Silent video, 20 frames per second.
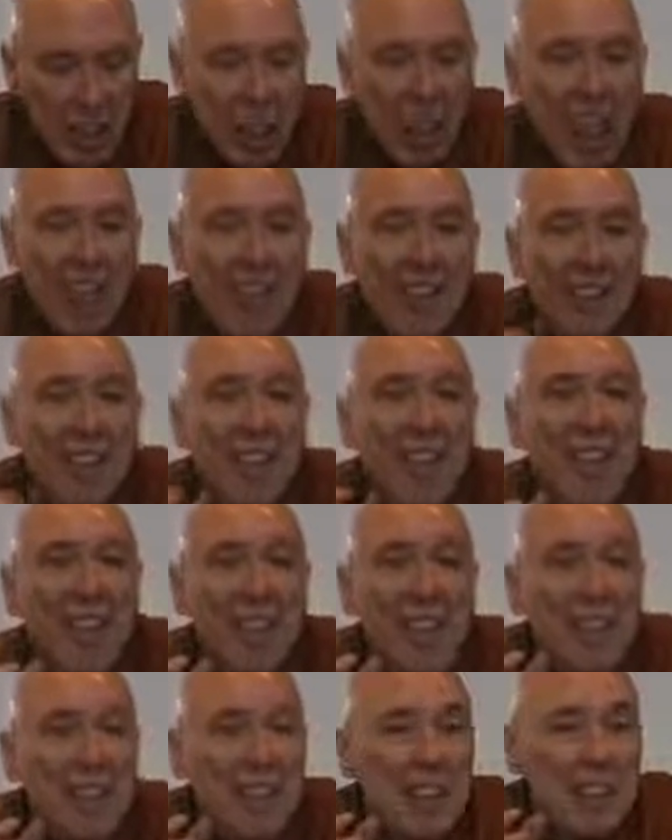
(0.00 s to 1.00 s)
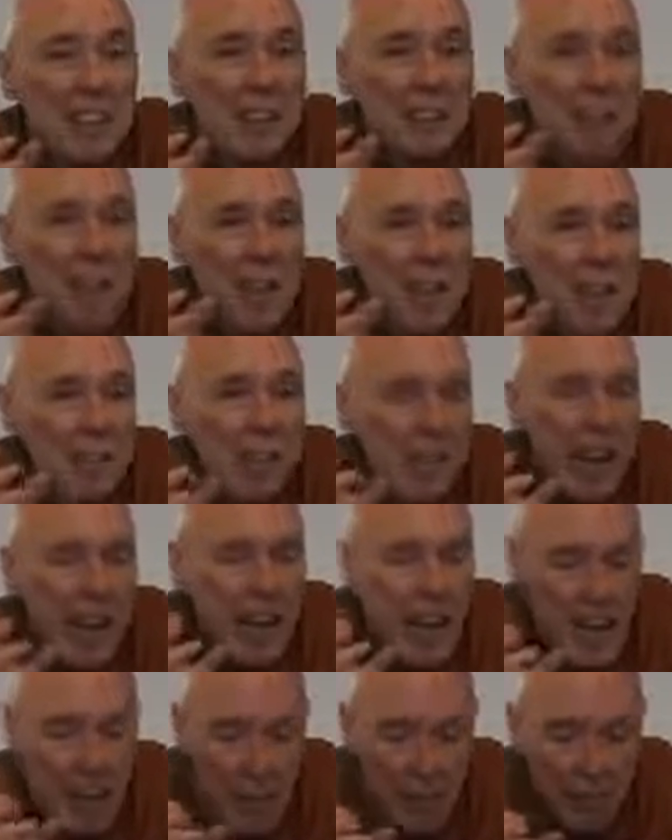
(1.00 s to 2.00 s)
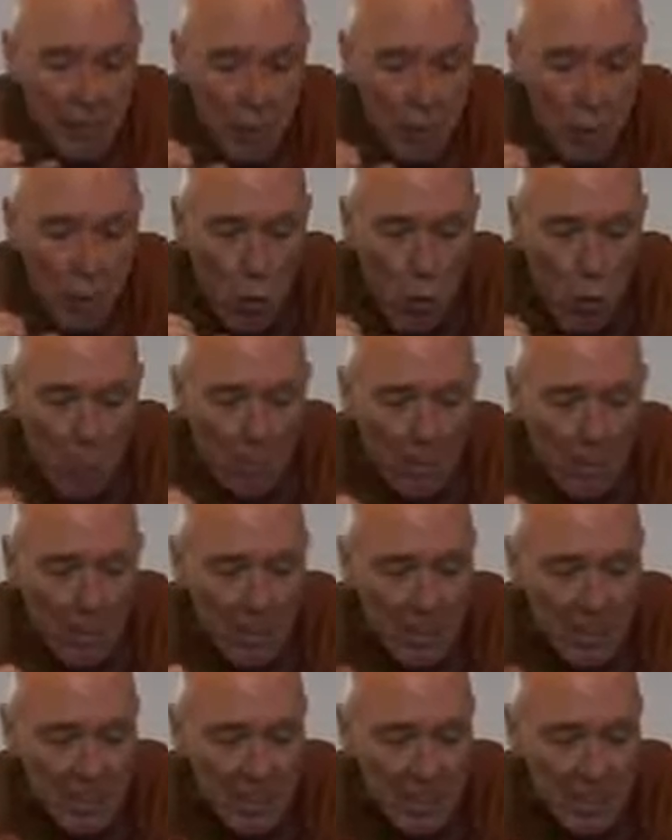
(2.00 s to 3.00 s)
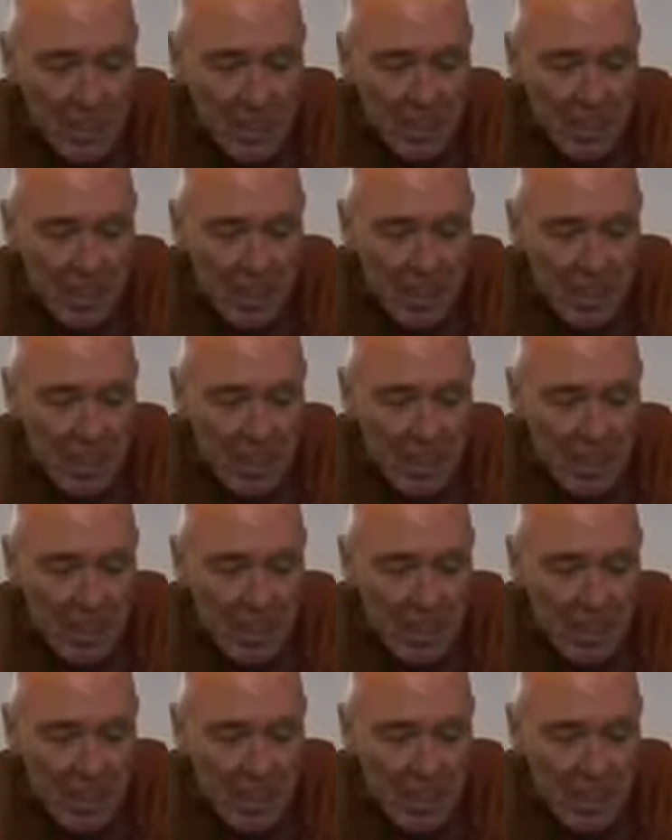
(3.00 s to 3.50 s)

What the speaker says: and he might have qualities